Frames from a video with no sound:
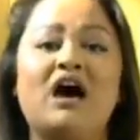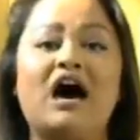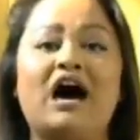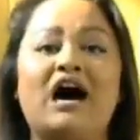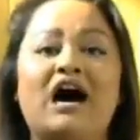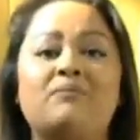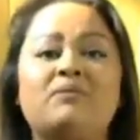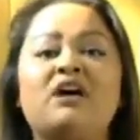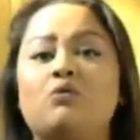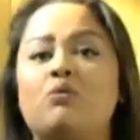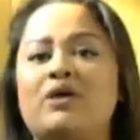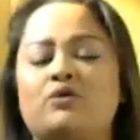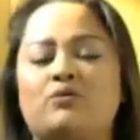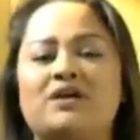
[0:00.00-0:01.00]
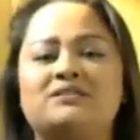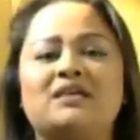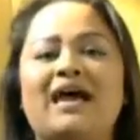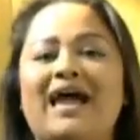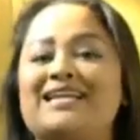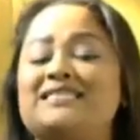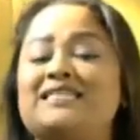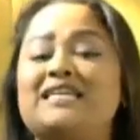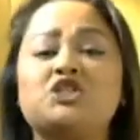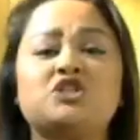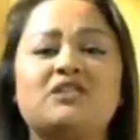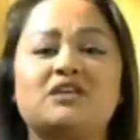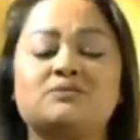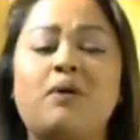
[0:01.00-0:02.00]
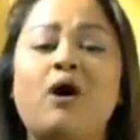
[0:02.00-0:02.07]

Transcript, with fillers: Um, whether it's a teacher that's